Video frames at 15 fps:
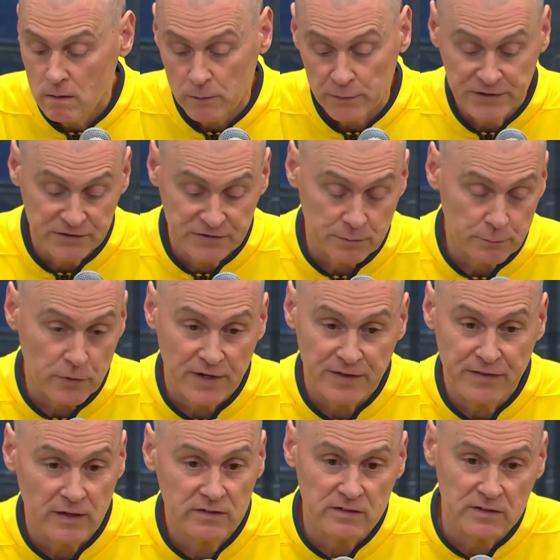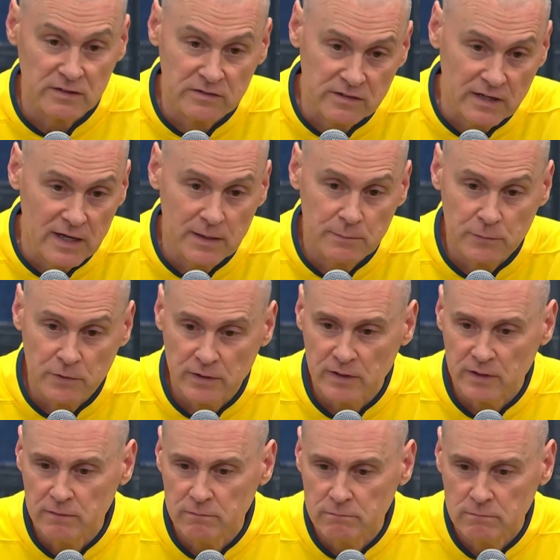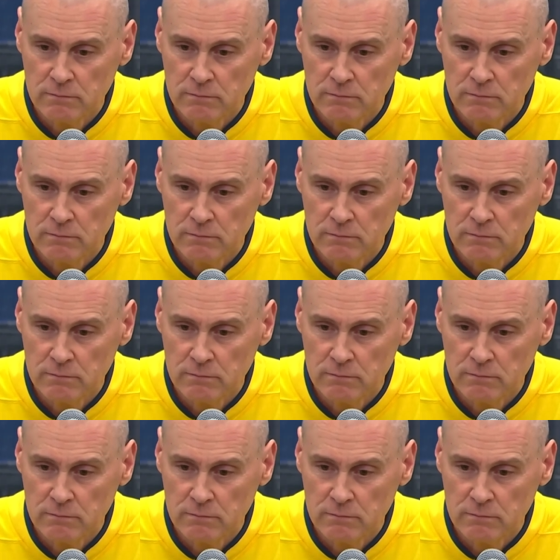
We did some great things in this game, really.